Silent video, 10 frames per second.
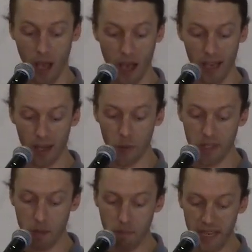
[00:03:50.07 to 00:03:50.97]
It
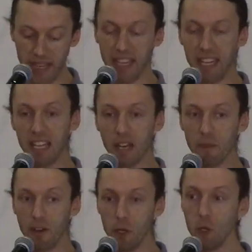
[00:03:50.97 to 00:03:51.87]
was the beginning of
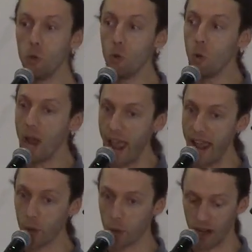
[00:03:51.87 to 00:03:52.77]
a new
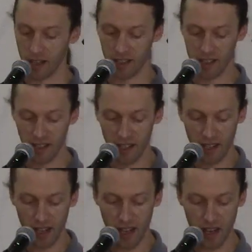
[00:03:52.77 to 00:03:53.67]
era,
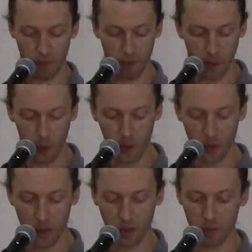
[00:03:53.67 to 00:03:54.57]

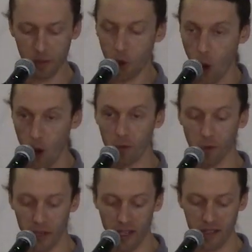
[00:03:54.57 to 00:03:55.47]
full of
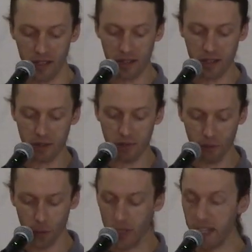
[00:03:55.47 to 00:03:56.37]
confidence,
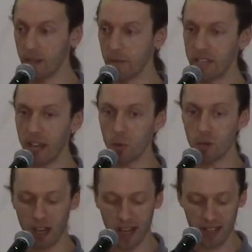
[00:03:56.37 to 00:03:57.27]
freed of doubt
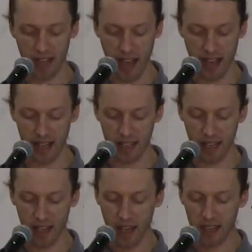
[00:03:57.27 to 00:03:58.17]
and anxiety,
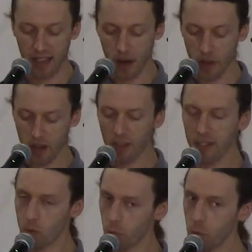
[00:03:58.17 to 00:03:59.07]
carrying the
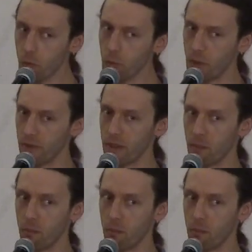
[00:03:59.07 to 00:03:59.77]
truth with them